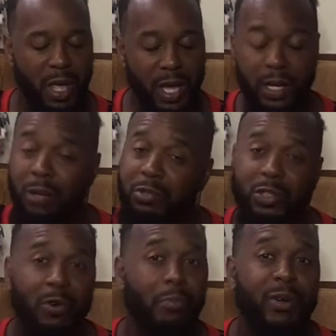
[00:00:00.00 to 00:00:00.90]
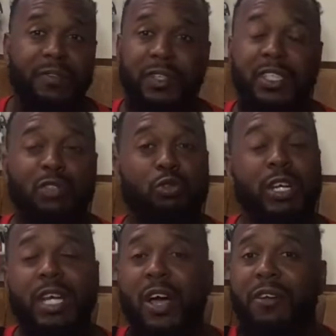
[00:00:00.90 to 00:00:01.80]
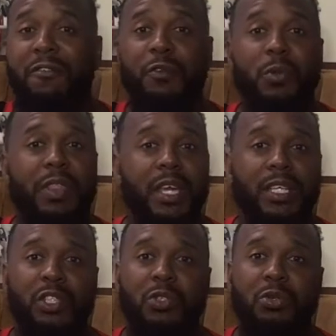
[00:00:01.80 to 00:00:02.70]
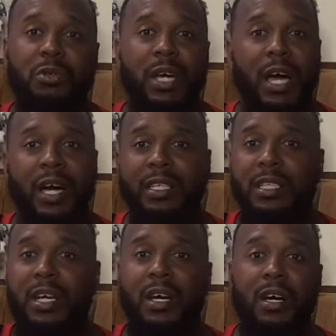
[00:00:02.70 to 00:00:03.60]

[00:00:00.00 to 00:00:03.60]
And I'm just going to briefly just run down a few things to you guys.